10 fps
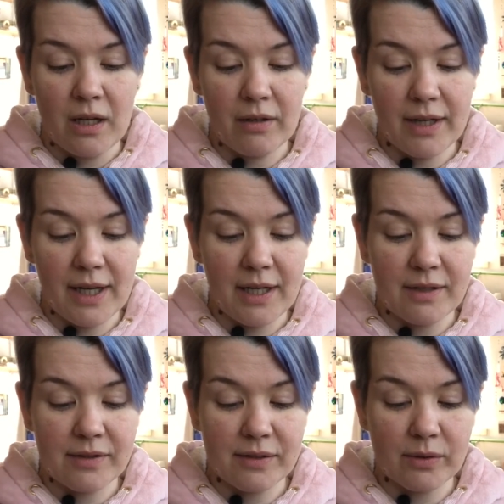Okay,
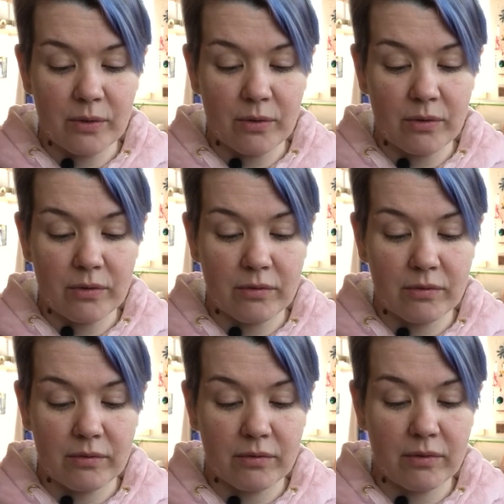so
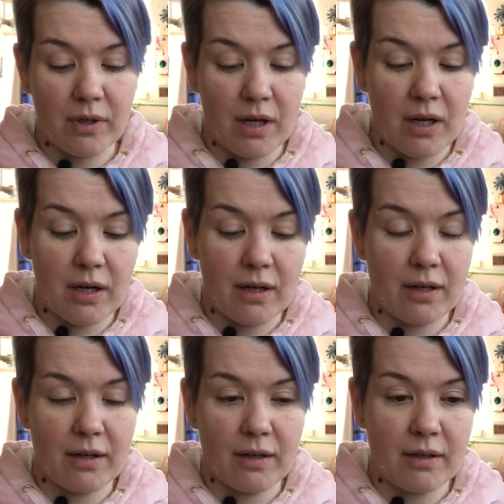
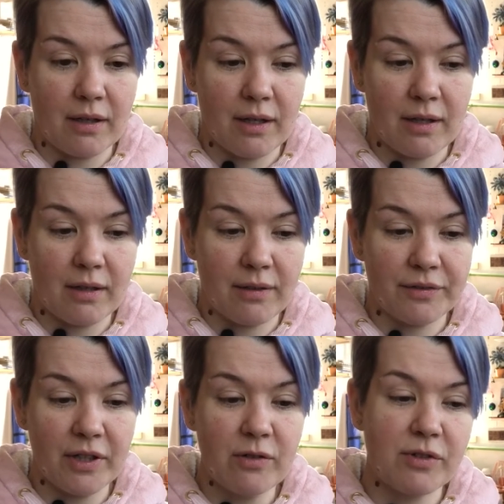
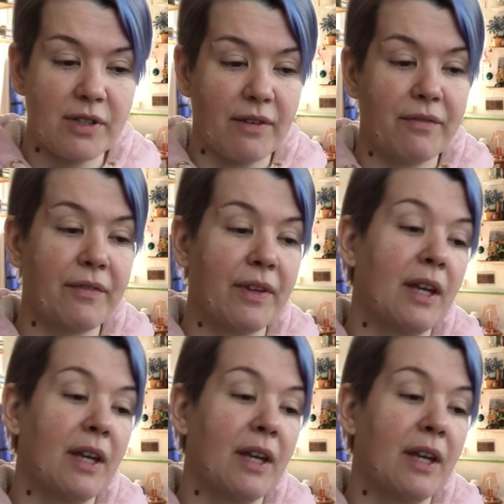tarot stuff.